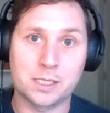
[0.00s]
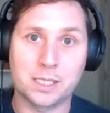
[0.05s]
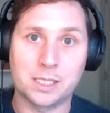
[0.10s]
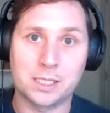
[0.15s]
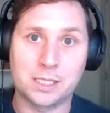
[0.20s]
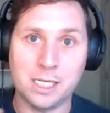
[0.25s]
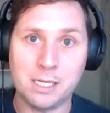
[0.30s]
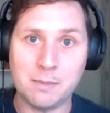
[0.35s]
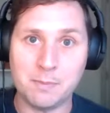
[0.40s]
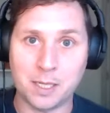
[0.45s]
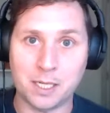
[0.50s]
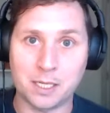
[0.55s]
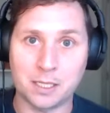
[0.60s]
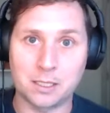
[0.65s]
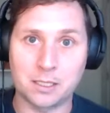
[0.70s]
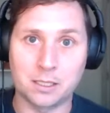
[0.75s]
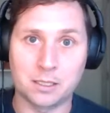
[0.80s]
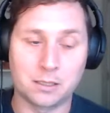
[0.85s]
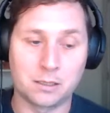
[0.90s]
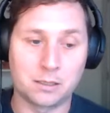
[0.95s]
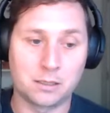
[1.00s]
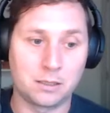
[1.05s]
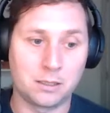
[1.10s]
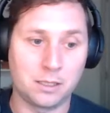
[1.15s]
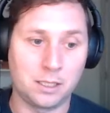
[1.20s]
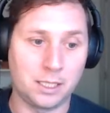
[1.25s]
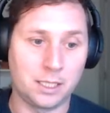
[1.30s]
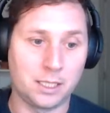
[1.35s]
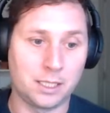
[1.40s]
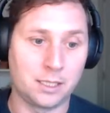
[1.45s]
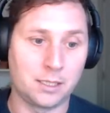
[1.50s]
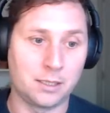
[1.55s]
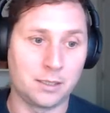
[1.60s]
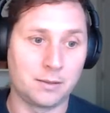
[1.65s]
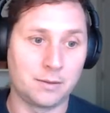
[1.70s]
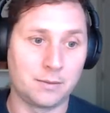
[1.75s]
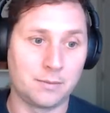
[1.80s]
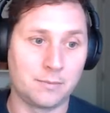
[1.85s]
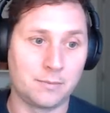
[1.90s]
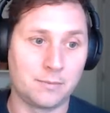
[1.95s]
debug
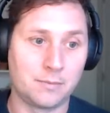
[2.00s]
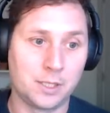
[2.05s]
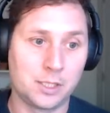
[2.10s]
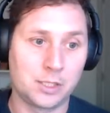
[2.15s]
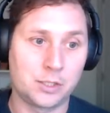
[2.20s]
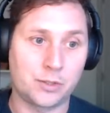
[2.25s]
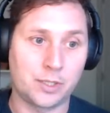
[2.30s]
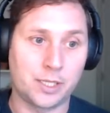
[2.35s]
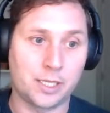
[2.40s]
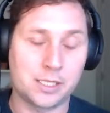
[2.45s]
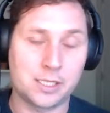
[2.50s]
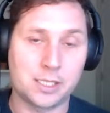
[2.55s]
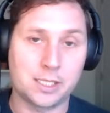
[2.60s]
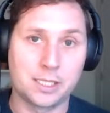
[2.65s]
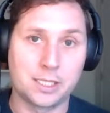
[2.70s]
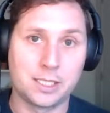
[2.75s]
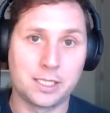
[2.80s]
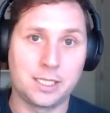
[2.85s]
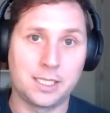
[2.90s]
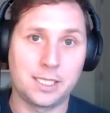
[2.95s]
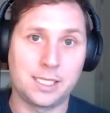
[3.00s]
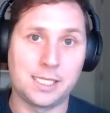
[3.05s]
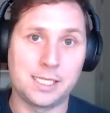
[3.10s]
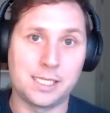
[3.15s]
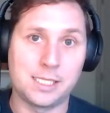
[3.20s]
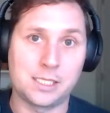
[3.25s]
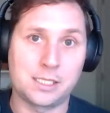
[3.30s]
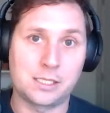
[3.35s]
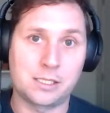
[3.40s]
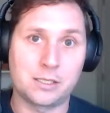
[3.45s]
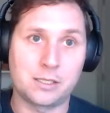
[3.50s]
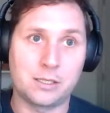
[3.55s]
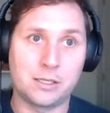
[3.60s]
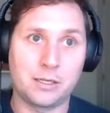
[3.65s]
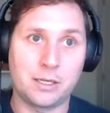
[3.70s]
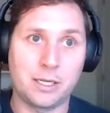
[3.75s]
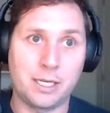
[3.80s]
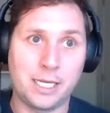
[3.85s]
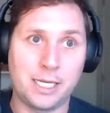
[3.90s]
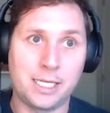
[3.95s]
trait is
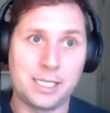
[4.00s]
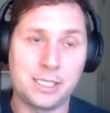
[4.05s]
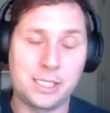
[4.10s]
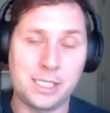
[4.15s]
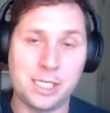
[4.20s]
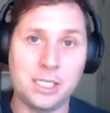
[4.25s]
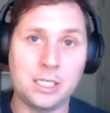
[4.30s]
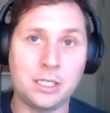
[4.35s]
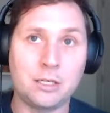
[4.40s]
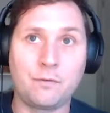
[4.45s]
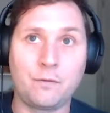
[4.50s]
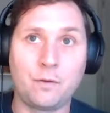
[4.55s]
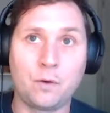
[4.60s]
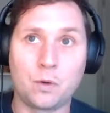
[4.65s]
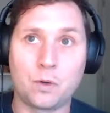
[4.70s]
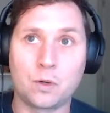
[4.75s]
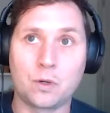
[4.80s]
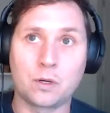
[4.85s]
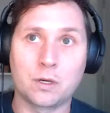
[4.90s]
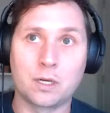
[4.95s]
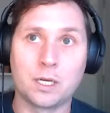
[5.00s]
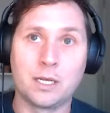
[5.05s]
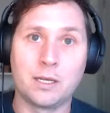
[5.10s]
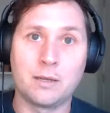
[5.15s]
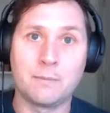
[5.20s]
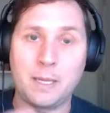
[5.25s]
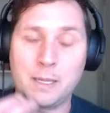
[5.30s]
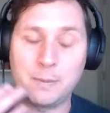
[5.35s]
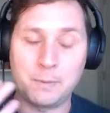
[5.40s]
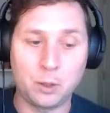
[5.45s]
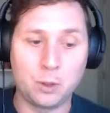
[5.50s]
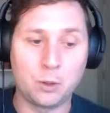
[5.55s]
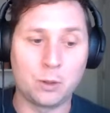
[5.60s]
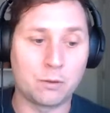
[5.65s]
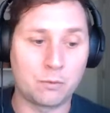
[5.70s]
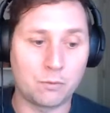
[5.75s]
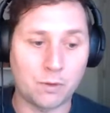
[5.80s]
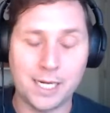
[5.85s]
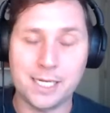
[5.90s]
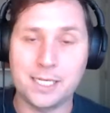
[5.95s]
intended for people who are
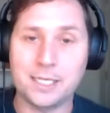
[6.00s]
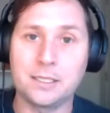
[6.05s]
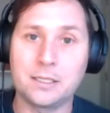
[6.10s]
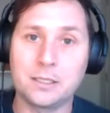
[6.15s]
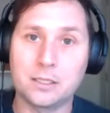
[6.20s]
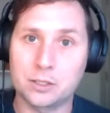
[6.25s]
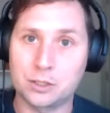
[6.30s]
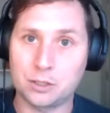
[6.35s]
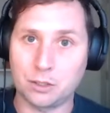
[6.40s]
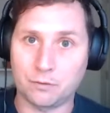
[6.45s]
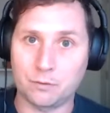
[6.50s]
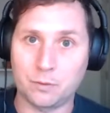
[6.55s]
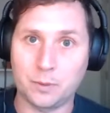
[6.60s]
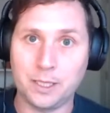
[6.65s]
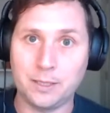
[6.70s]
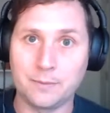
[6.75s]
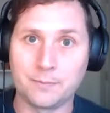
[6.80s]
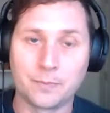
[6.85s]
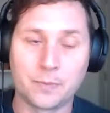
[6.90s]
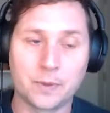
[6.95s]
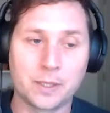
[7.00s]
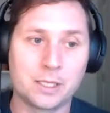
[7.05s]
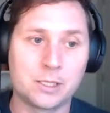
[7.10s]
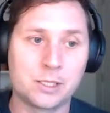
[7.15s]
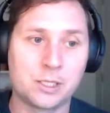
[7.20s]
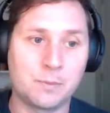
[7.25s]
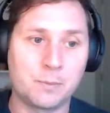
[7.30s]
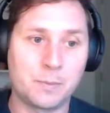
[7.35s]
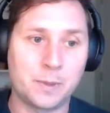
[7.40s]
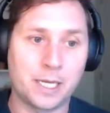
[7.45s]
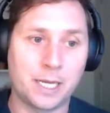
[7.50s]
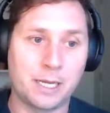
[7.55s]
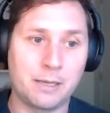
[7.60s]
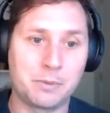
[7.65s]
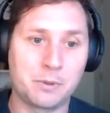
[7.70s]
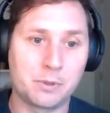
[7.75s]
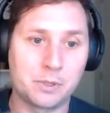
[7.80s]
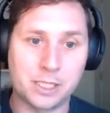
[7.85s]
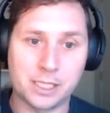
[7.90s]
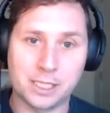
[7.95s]
writing the software to be
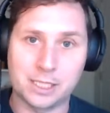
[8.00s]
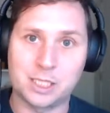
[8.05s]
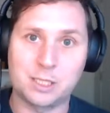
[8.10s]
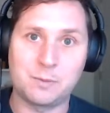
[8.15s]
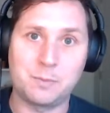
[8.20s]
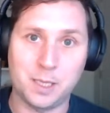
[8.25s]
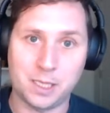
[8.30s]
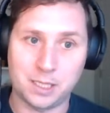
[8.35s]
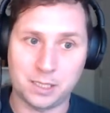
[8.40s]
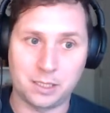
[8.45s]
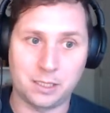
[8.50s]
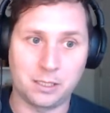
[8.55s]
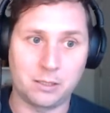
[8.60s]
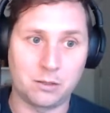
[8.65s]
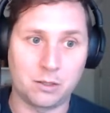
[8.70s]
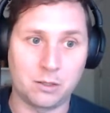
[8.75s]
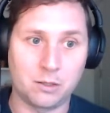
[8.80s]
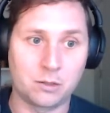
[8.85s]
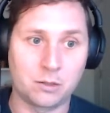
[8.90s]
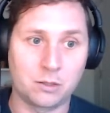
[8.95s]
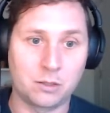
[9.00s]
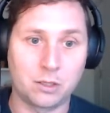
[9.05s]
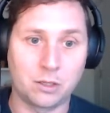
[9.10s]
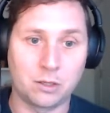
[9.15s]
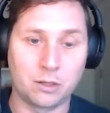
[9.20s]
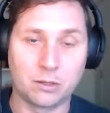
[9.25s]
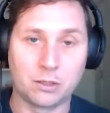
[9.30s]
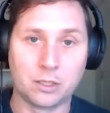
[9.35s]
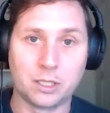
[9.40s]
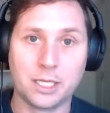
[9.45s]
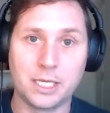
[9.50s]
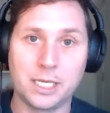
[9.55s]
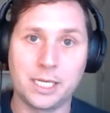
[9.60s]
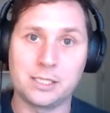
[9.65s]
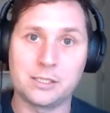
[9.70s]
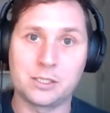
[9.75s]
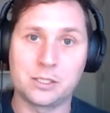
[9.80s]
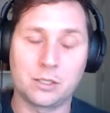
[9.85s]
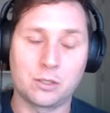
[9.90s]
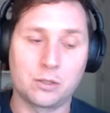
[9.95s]
able to inspect their own code. And
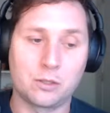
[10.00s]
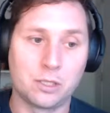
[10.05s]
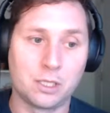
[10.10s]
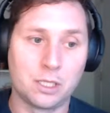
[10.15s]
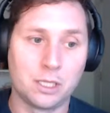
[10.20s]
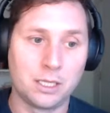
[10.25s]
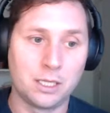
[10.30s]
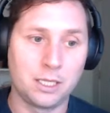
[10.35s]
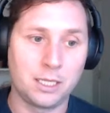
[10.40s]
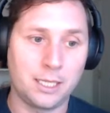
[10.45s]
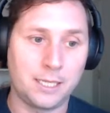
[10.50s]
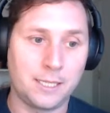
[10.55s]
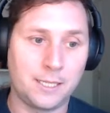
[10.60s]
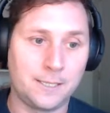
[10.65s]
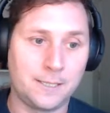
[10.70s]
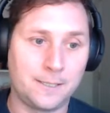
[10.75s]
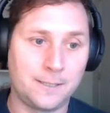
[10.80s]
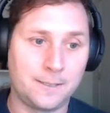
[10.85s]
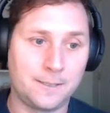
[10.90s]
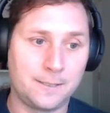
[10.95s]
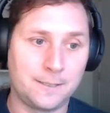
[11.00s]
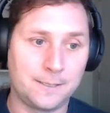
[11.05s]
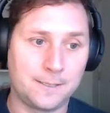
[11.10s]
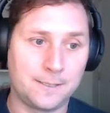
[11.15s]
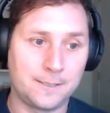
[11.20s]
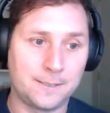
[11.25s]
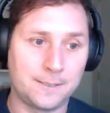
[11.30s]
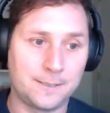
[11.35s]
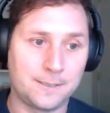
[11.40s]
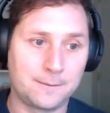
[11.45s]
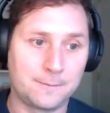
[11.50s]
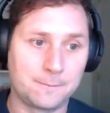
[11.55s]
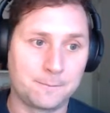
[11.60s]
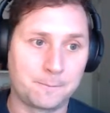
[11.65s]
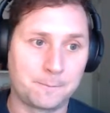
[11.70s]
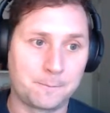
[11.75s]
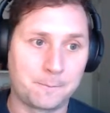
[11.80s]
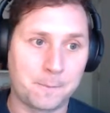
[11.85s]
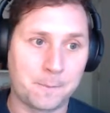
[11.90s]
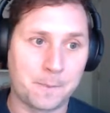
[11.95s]
so
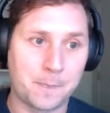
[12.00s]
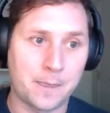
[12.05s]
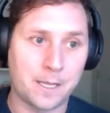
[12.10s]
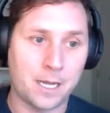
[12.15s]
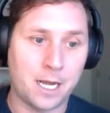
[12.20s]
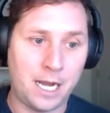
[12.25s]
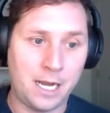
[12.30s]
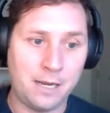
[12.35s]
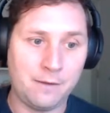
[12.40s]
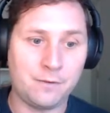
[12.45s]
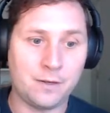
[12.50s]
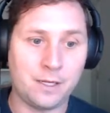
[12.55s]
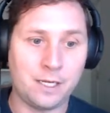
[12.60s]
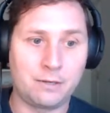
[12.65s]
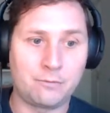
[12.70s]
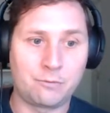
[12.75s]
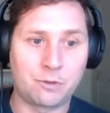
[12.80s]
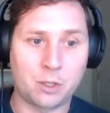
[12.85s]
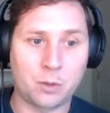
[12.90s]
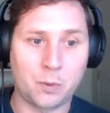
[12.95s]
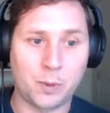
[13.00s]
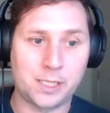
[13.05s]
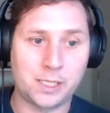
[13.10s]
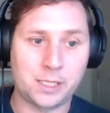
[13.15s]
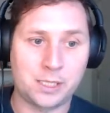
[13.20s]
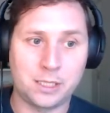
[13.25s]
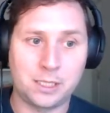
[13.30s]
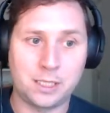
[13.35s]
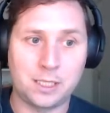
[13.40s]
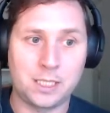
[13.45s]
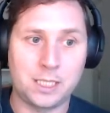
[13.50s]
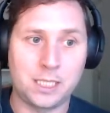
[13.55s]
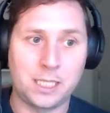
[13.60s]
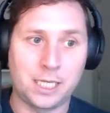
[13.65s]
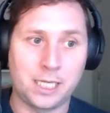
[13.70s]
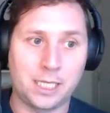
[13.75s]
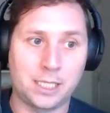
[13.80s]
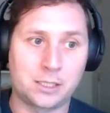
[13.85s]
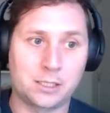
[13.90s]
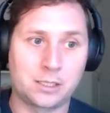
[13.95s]
I've requested
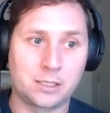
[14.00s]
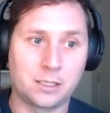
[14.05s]
that